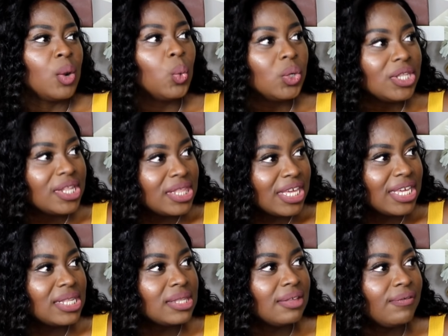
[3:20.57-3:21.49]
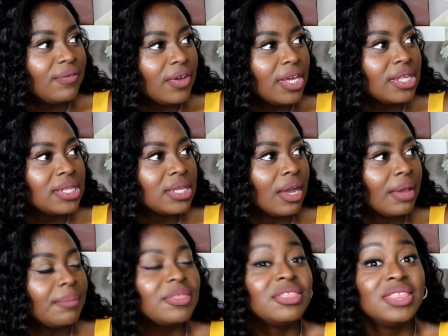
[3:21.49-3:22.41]
Was this the first
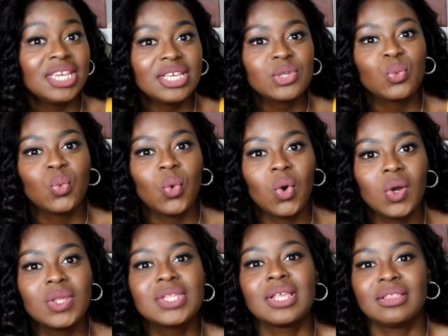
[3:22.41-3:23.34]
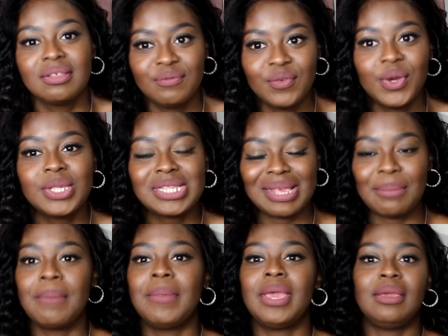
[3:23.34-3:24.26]
time? This was the first time
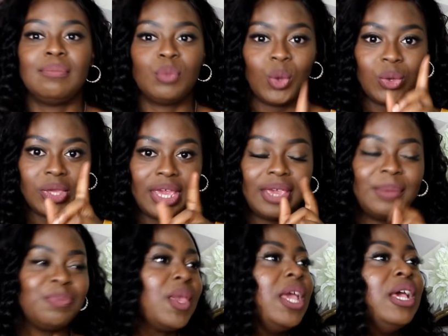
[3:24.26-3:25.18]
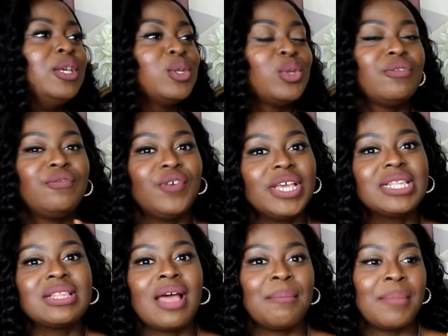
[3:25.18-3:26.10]
I met him. Okay, so the
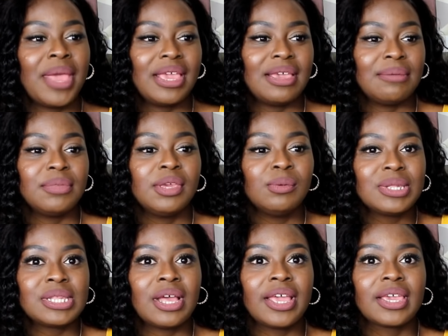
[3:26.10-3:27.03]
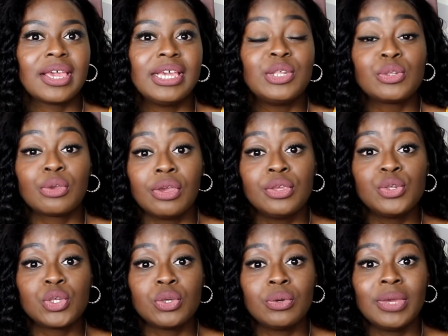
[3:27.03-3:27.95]
first night I met him, he was like, he's going
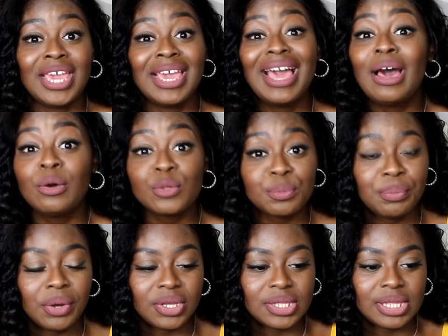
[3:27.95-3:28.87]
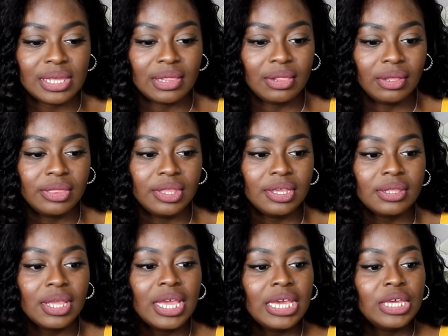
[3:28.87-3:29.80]
to a house party in
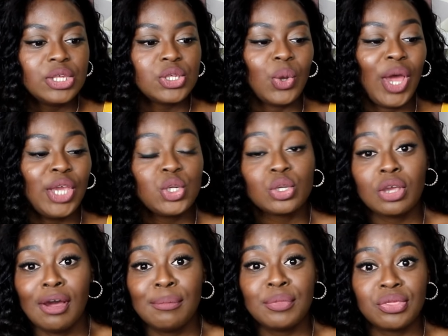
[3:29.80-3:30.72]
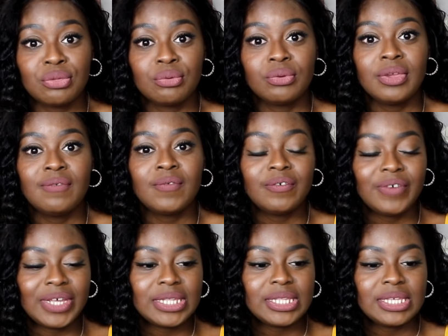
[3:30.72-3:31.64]
London, so I should come through if I
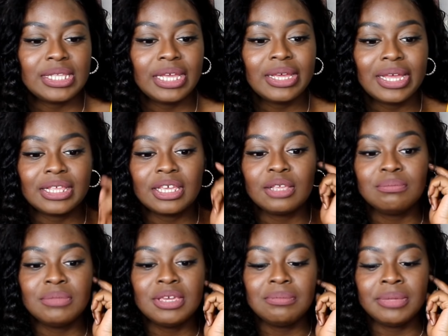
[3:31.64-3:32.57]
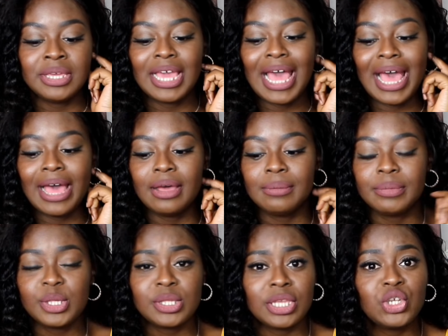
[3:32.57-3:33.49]
fancied it, and he'd meet me at
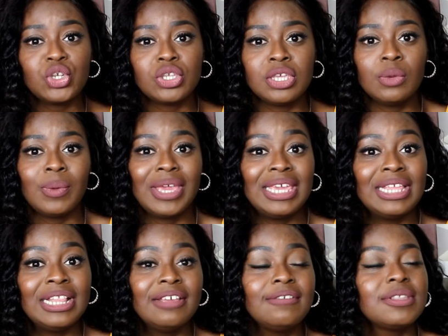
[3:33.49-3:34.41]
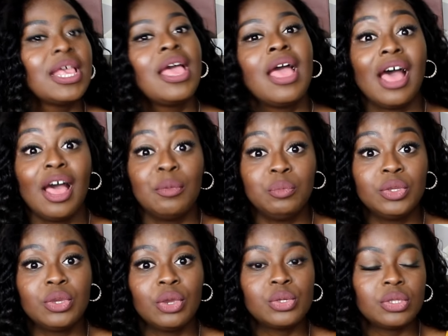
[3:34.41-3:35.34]
a station near where he lives and
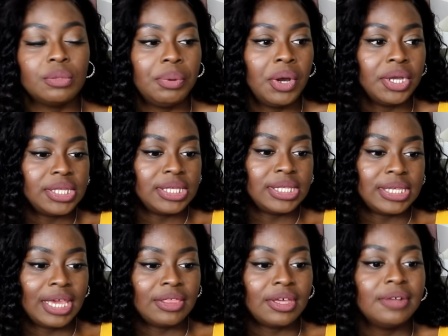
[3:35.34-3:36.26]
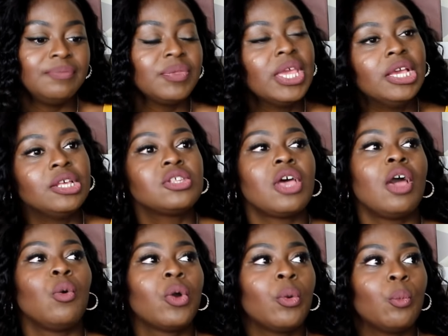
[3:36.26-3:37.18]
we'd go to the party together. So
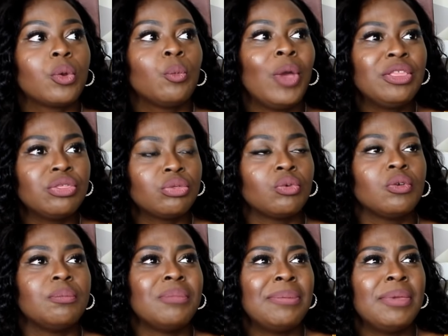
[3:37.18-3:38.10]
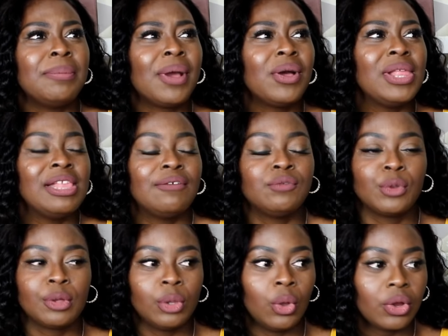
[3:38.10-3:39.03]
I went through maybe about 11
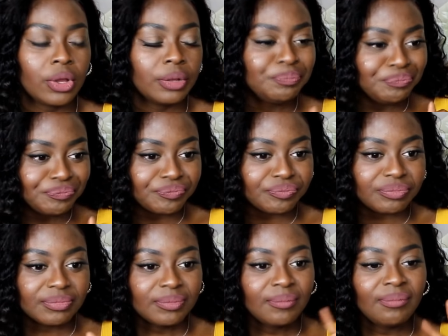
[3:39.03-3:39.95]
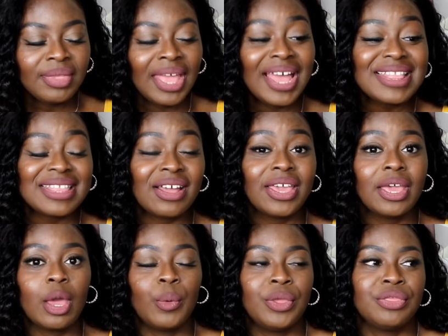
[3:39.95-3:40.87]
o'clock at
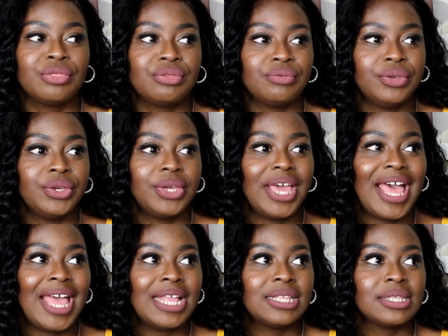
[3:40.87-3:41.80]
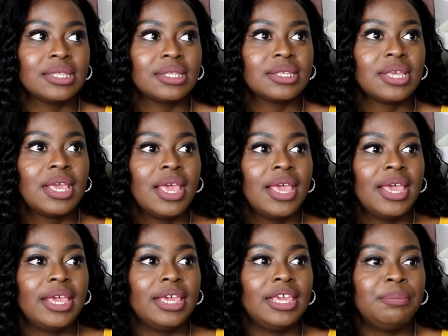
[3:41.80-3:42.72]
night. I went through and
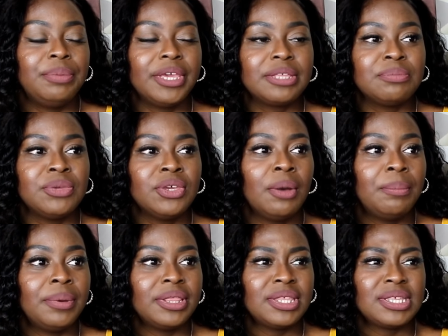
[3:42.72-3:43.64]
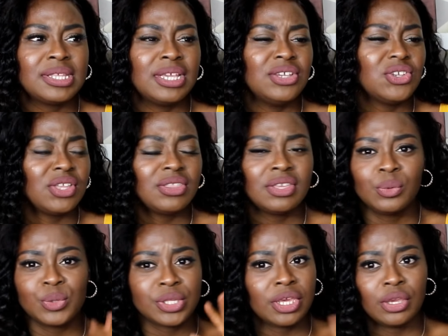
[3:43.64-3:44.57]
he picked me up at the station, I think
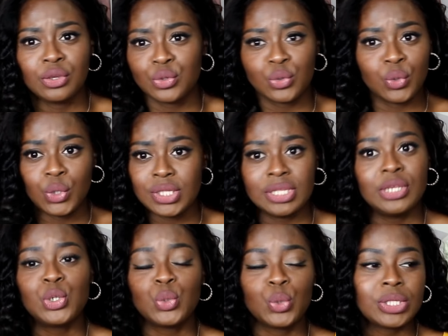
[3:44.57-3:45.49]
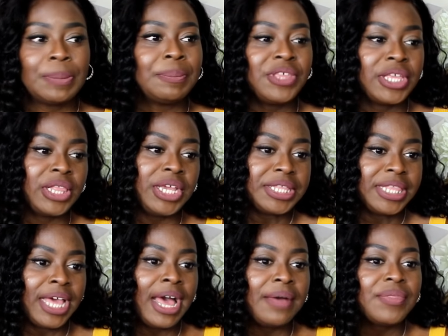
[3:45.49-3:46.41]
it was King's Cross station or something like
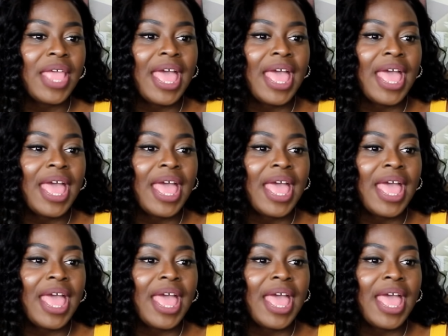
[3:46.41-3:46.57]
that,